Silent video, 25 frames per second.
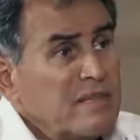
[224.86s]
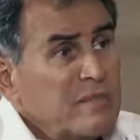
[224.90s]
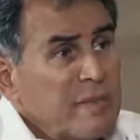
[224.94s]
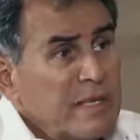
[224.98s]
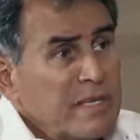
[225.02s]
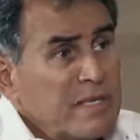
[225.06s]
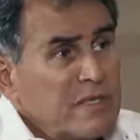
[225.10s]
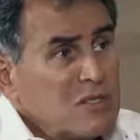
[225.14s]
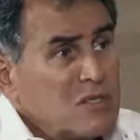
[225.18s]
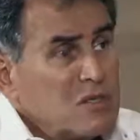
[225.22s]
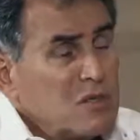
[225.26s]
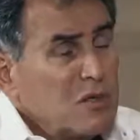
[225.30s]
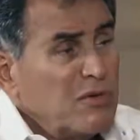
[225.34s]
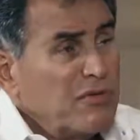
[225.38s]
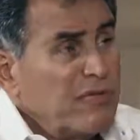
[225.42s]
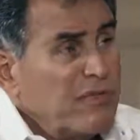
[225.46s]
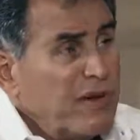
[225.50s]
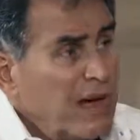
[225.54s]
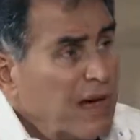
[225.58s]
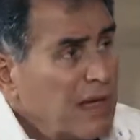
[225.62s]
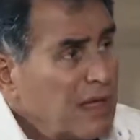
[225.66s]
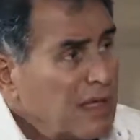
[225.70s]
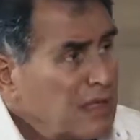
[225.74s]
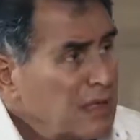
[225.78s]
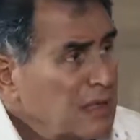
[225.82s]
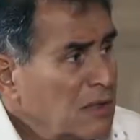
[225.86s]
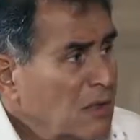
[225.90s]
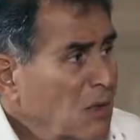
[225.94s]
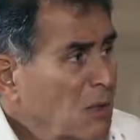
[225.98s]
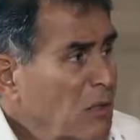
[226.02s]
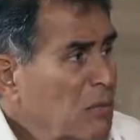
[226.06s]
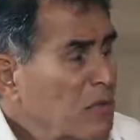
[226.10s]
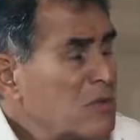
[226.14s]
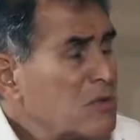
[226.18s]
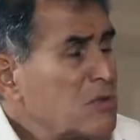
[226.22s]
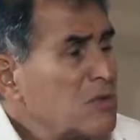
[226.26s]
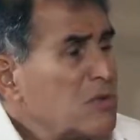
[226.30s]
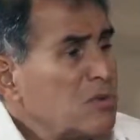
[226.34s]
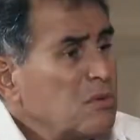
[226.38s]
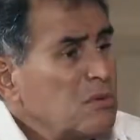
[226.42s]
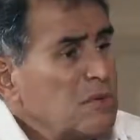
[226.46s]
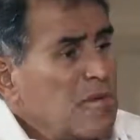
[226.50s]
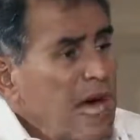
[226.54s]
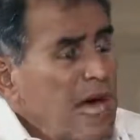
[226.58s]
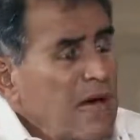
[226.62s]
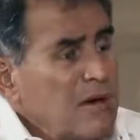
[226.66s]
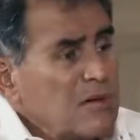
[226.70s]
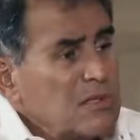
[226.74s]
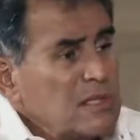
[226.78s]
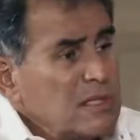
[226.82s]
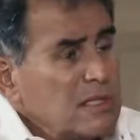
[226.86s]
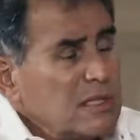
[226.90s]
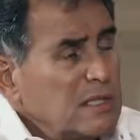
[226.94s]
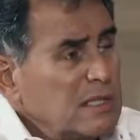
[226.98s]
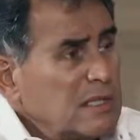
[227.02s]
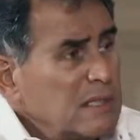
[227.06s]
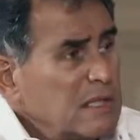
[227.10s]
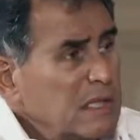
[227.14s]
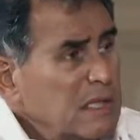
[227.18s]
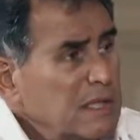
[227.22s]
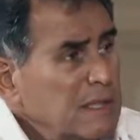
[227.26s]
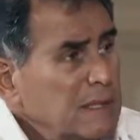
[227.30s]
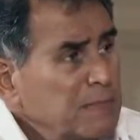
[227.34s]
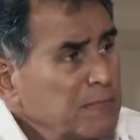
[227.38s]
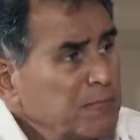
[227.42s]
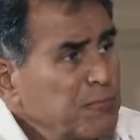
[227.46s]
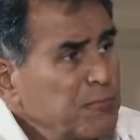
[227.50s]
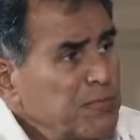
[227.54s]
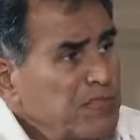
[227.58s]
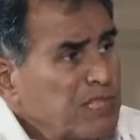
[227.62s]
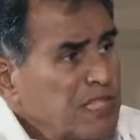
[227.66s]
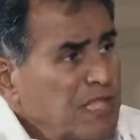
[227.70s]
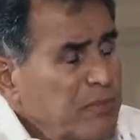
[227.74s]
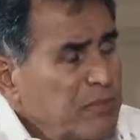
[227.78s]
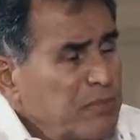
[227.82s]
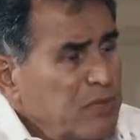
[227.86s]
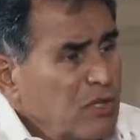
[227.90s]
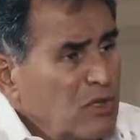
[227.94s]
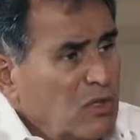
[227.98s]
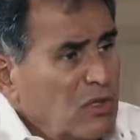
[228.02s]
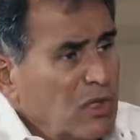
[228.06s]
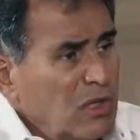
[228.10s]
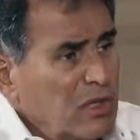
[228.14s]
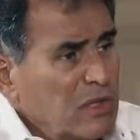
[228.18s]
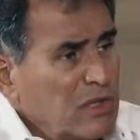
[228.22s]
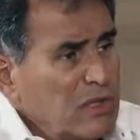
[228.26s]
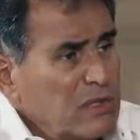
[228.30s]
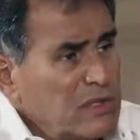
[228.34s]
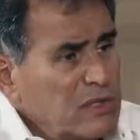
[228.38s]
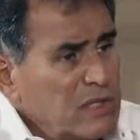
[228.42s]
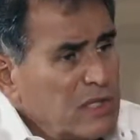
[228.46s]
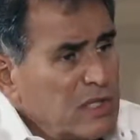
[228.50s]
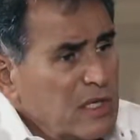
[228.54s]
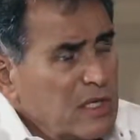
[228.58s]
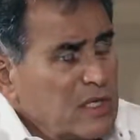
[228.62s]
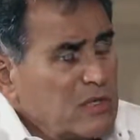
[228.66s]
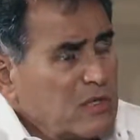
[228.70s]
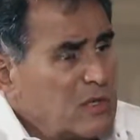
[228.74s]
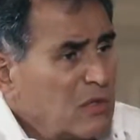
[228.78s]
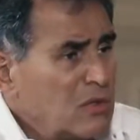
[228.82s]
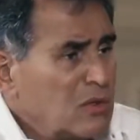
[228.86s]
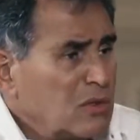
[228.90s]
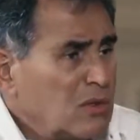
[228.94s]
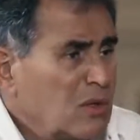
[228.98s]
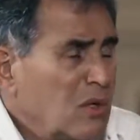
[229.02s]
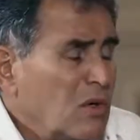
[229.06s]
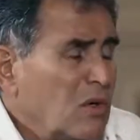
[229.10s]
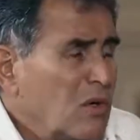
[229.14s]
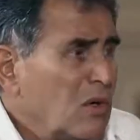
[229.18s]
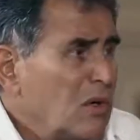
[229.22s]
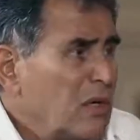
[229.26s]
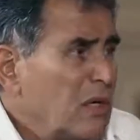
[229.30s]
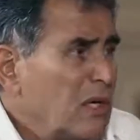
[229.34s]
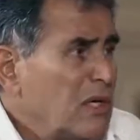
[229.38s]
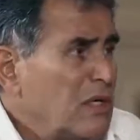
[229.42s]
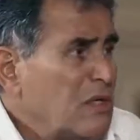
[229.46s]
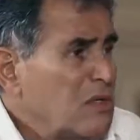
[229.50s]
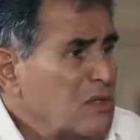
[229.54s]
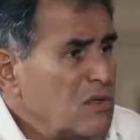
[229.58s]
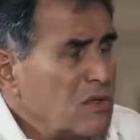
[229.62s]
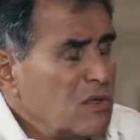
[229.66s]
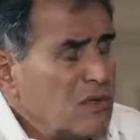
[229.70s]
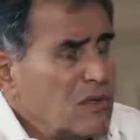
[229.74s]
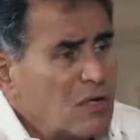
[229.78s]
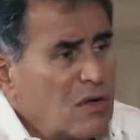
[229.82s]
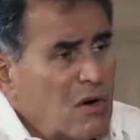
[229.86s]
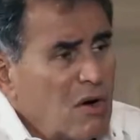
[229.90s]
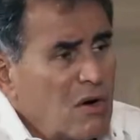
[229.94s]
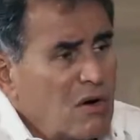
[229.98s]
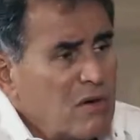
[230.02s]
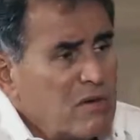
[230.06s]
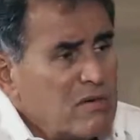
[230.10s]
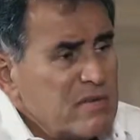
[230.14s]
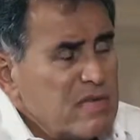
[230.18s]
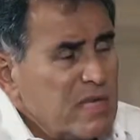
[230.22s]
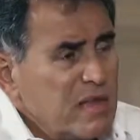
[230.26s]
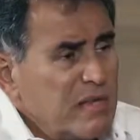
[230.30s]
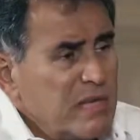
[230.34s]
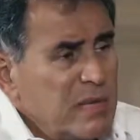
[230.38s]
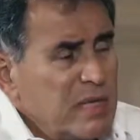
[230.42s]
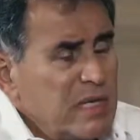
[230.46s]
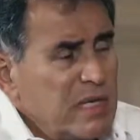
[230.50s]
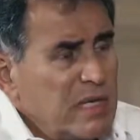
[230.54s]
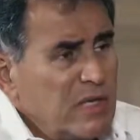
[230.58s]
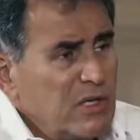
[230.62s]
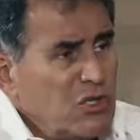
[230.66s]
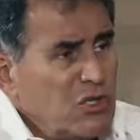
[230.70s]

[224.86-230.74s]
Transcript: have been so far almost 2,000 cryptocurrencies or tokens or coins that have been